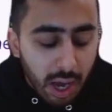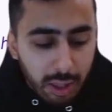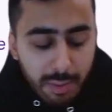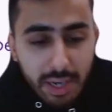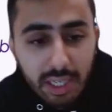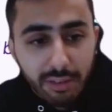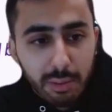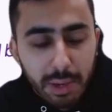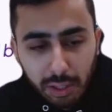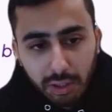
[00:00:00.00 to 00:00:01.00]
the many
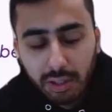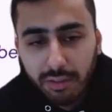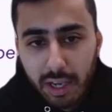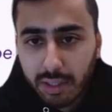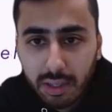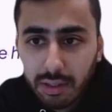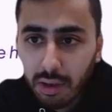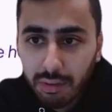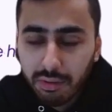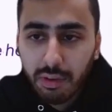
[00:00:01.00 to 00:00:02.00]
different pillars and facets
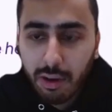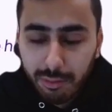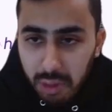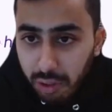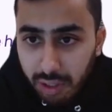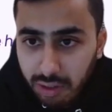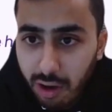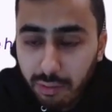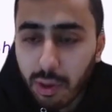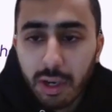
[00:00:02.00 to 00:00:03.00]
of building
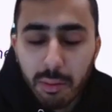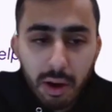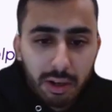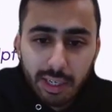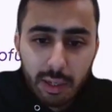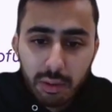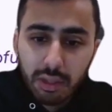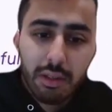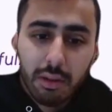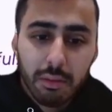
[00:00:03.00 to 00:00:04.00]
software in a modern
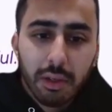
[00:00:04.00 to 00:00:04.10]
ecosystem.